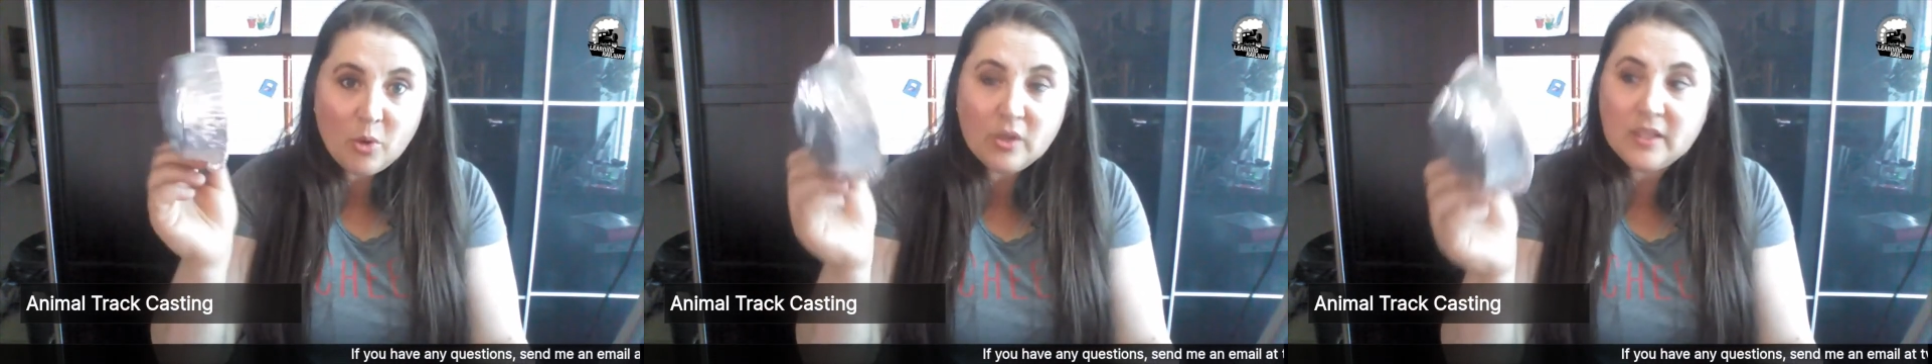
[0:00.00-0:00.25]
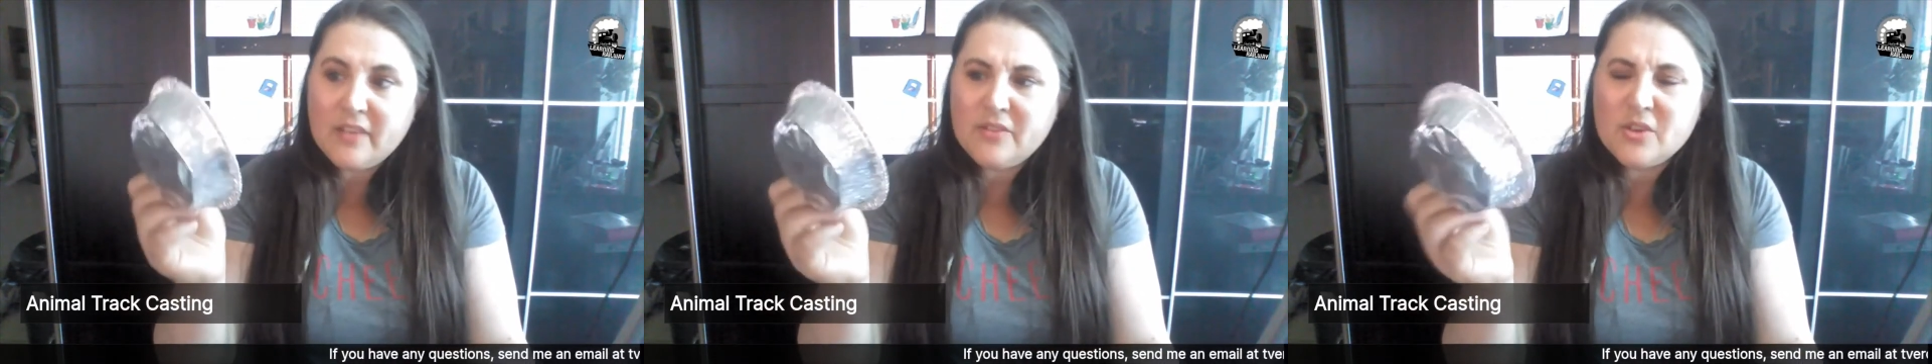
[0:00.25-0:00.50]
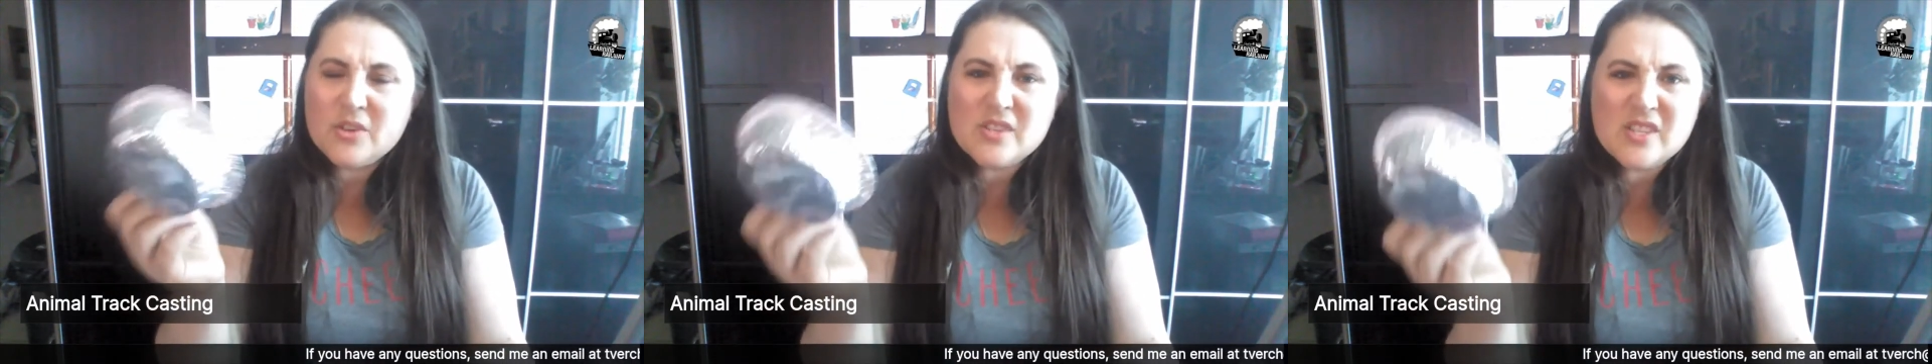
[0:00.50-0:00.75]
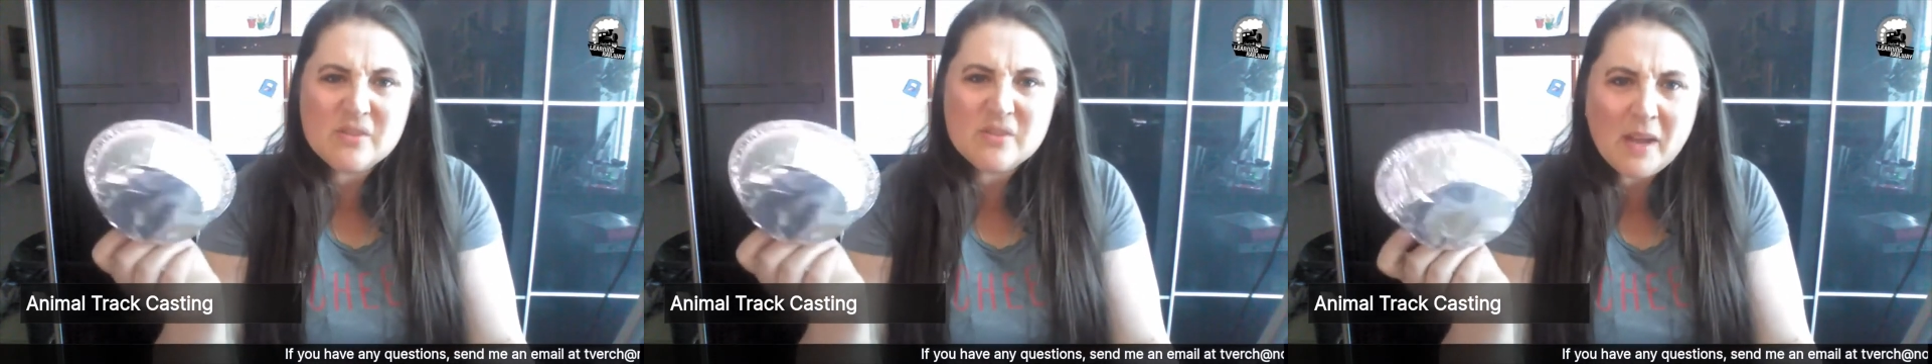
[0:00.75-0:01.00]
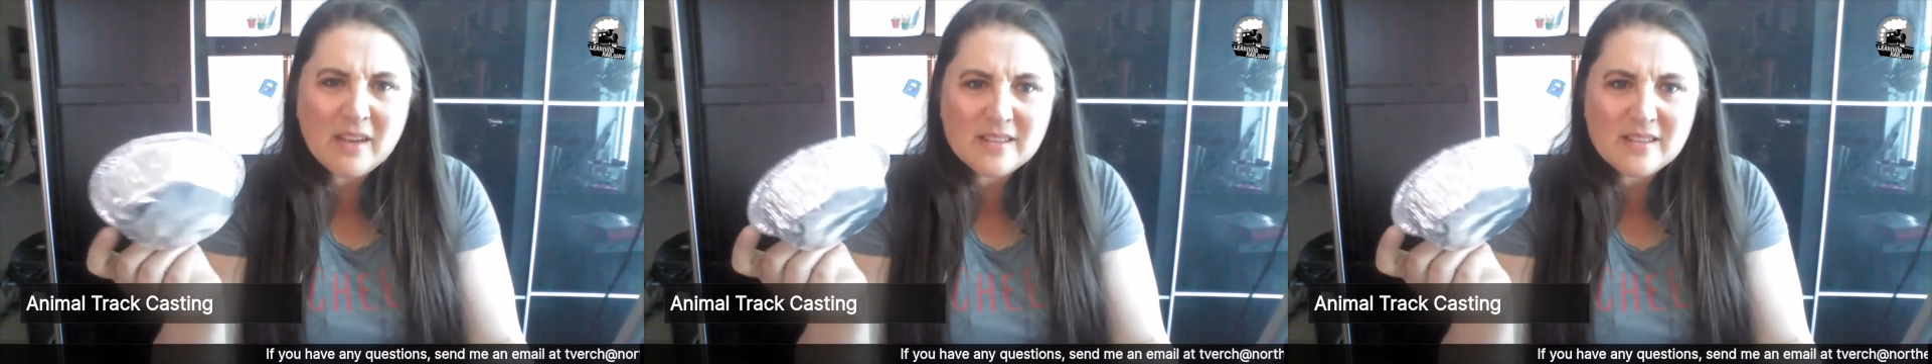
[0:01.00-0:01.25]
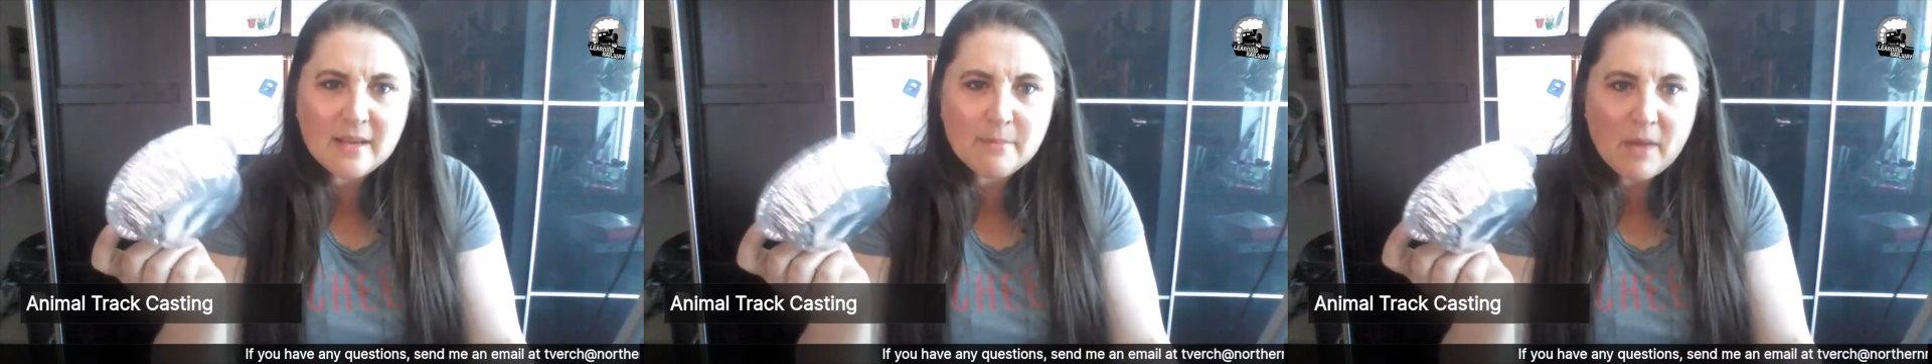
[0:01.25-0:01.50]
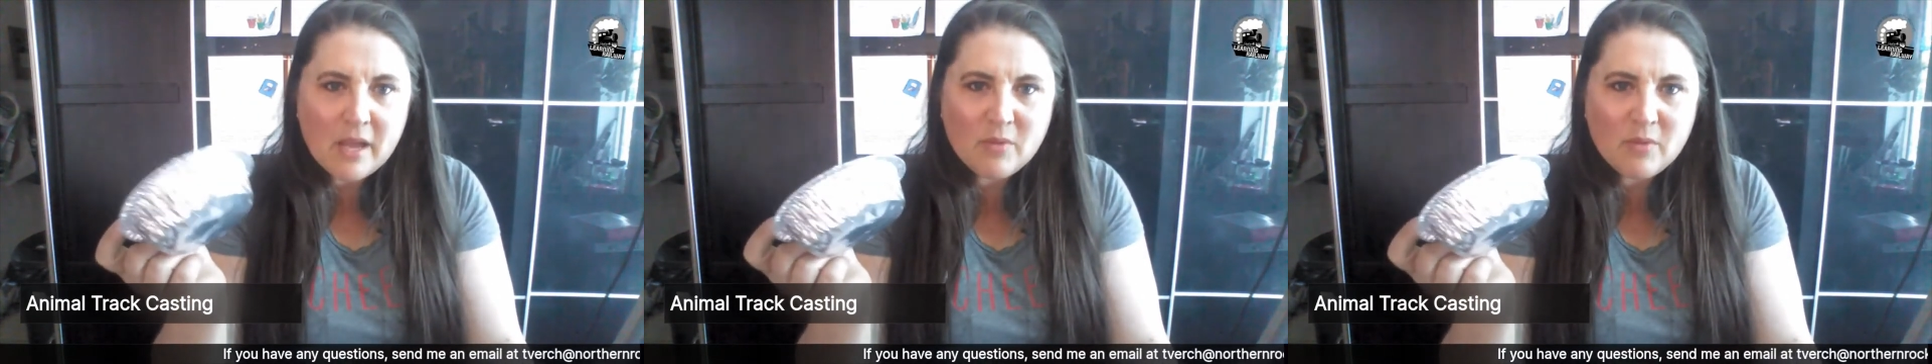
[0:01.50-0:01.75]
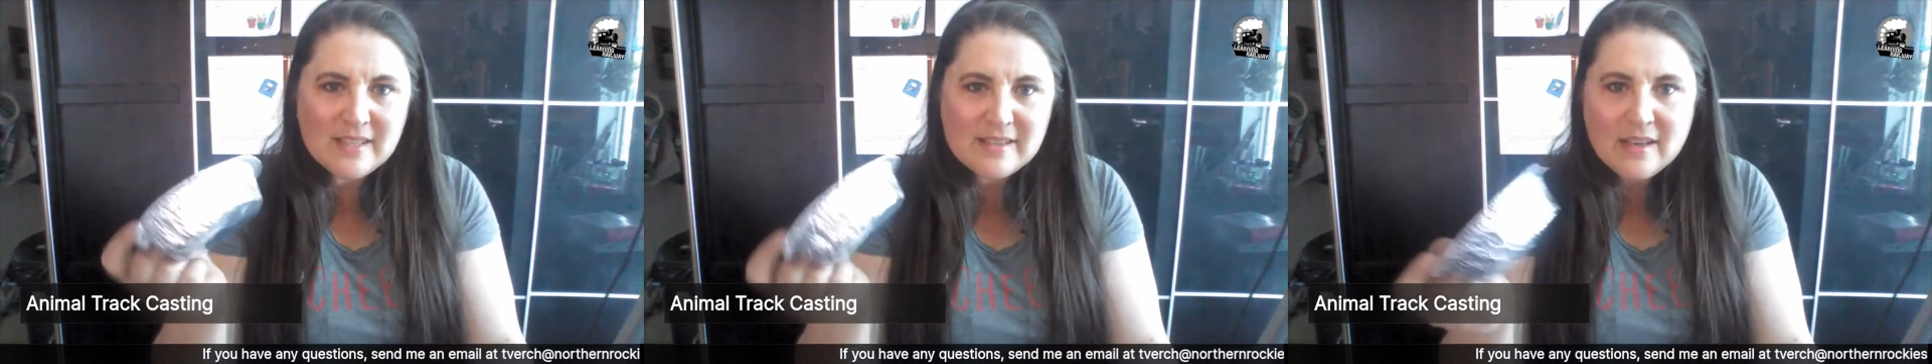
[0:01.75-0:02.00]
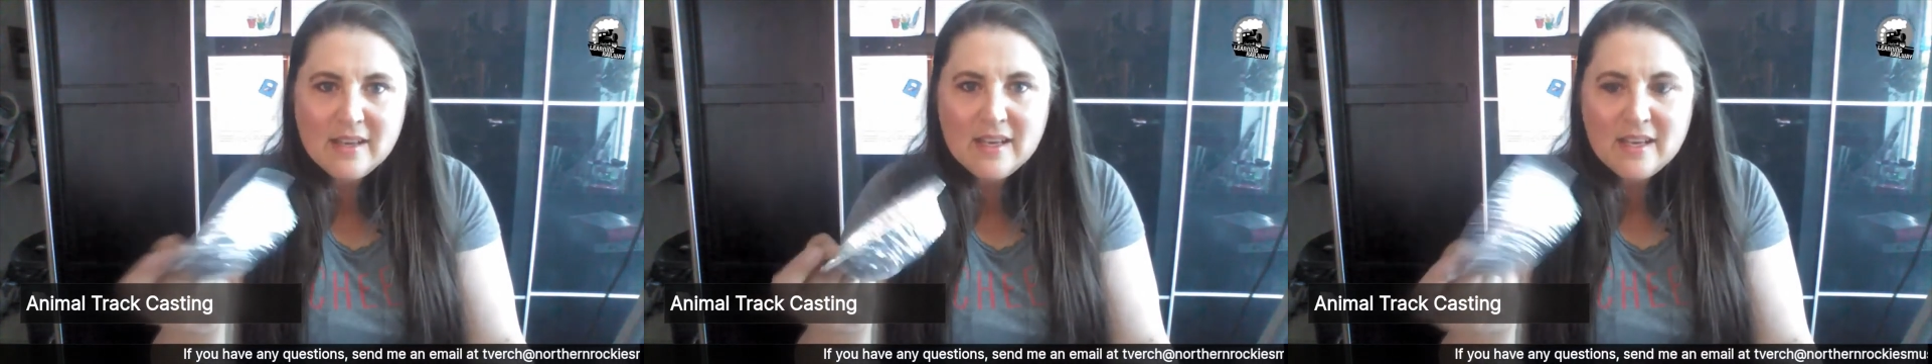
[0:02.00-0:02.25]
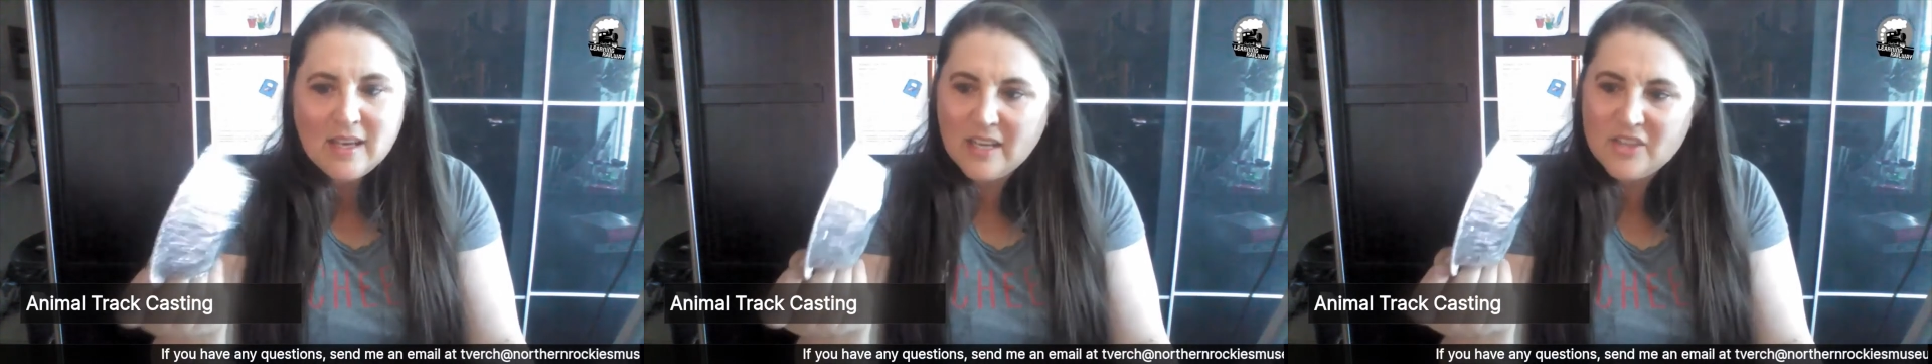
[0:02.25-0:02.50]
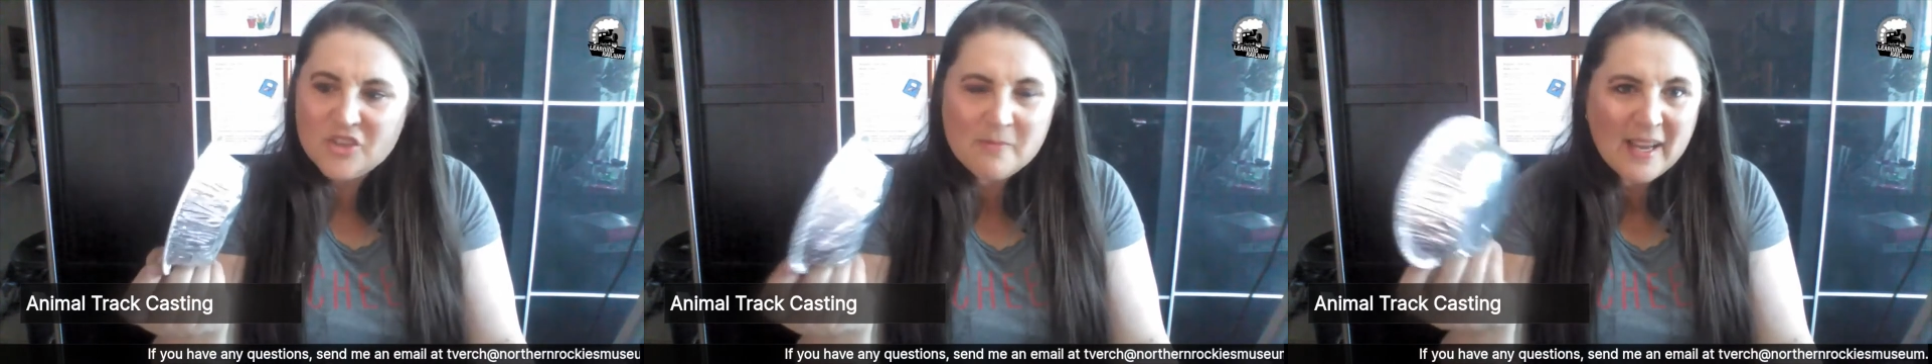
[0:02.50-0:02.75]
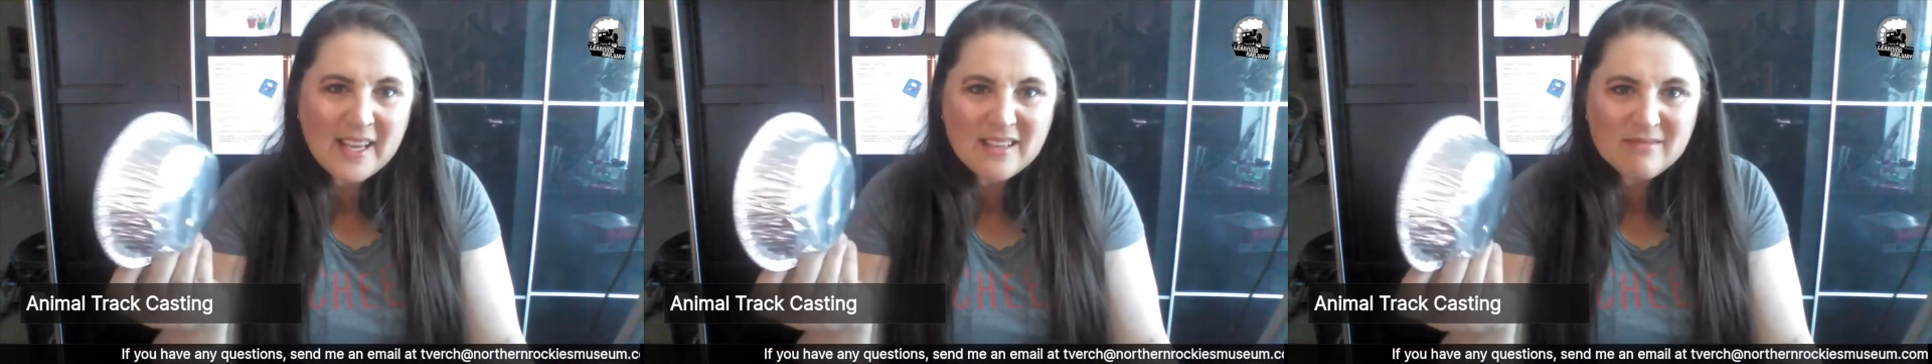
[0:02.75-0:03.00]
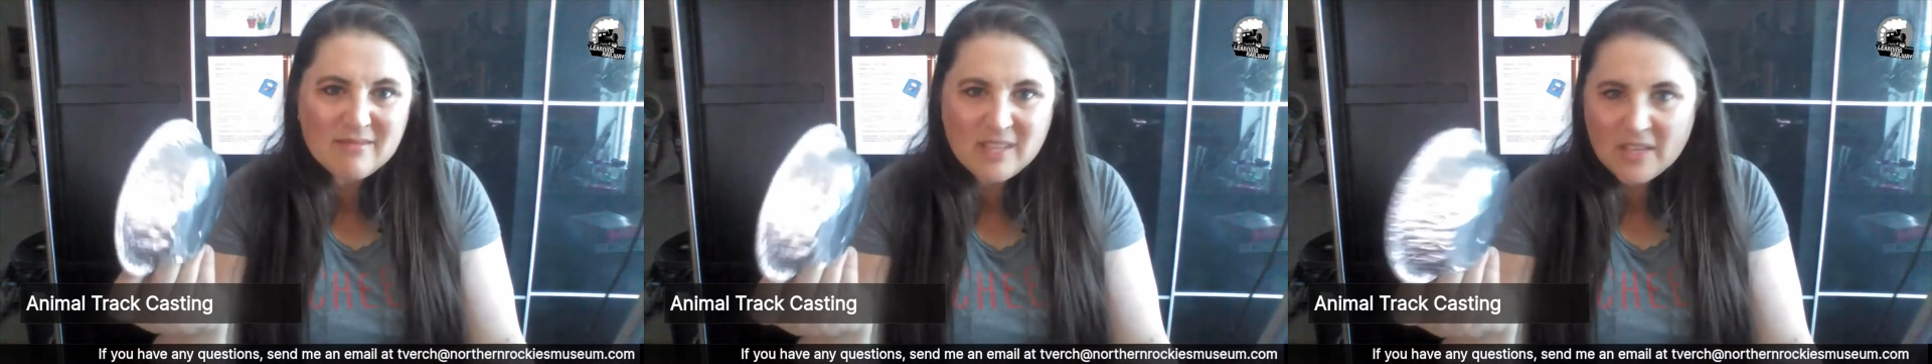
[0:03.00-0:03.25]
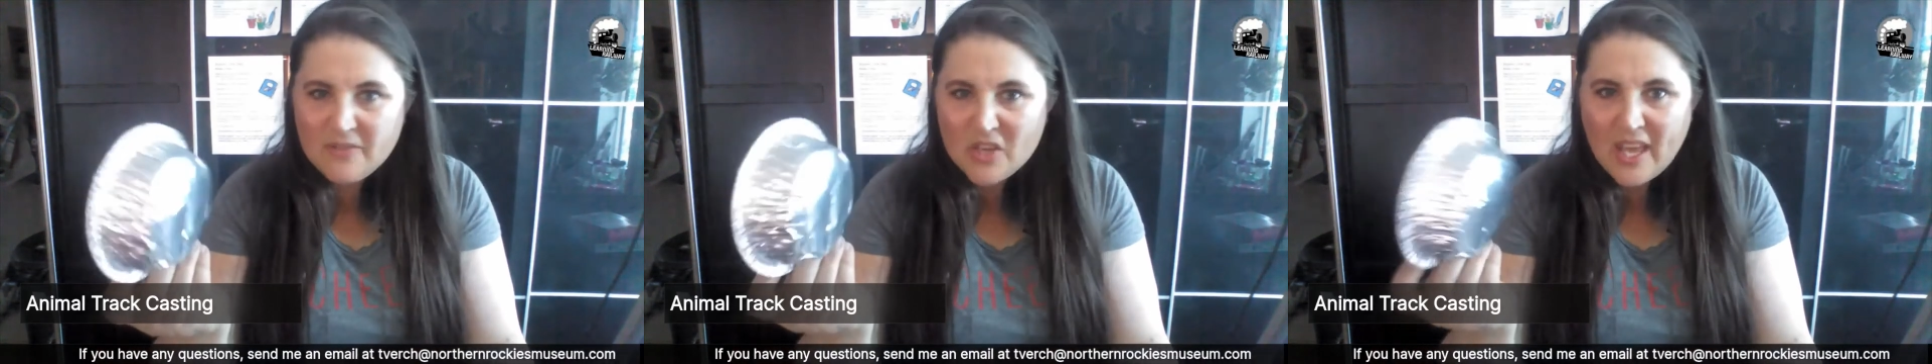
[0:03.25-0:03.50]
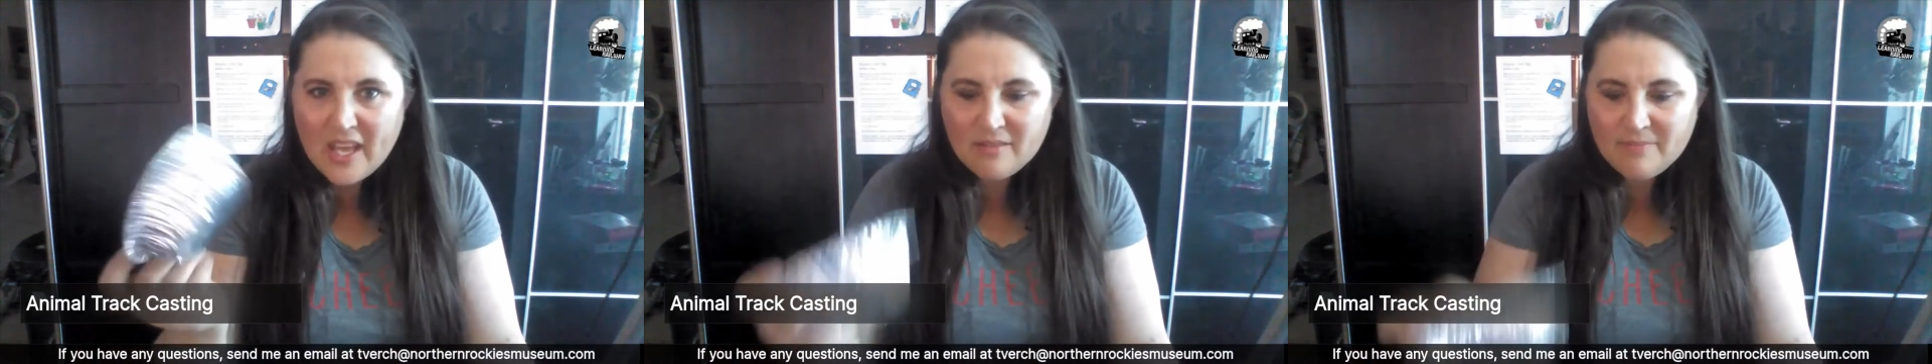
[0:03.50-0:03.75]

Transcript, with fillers: If yours is schmucked like mine was, unschmuck it if you can.